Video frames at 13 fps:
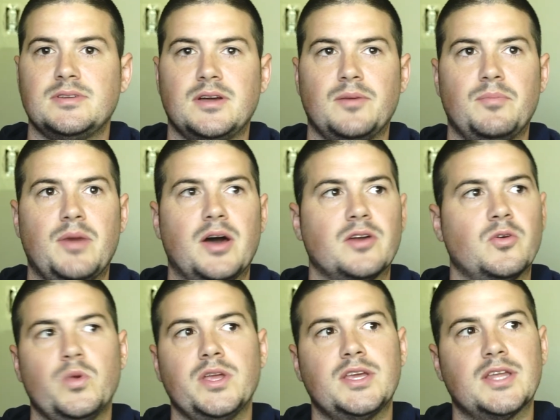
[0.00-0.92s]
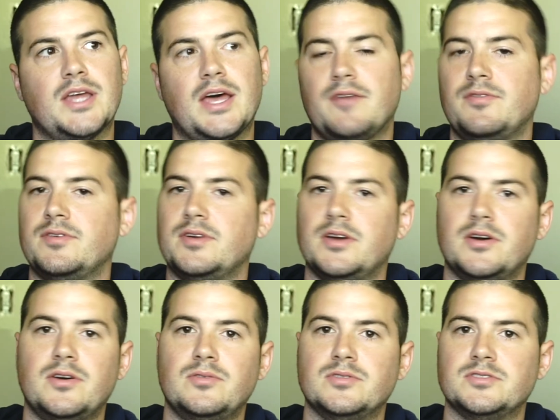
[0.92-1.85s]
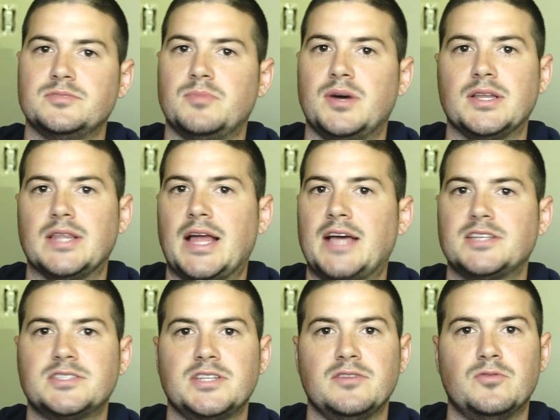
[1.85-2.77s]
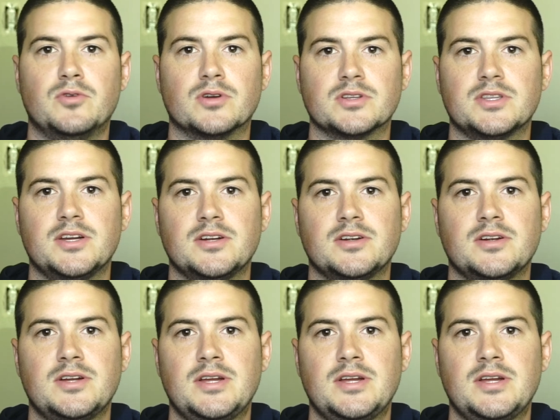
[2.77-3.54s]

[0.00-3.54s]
about a week and a half ago was my last day of work there.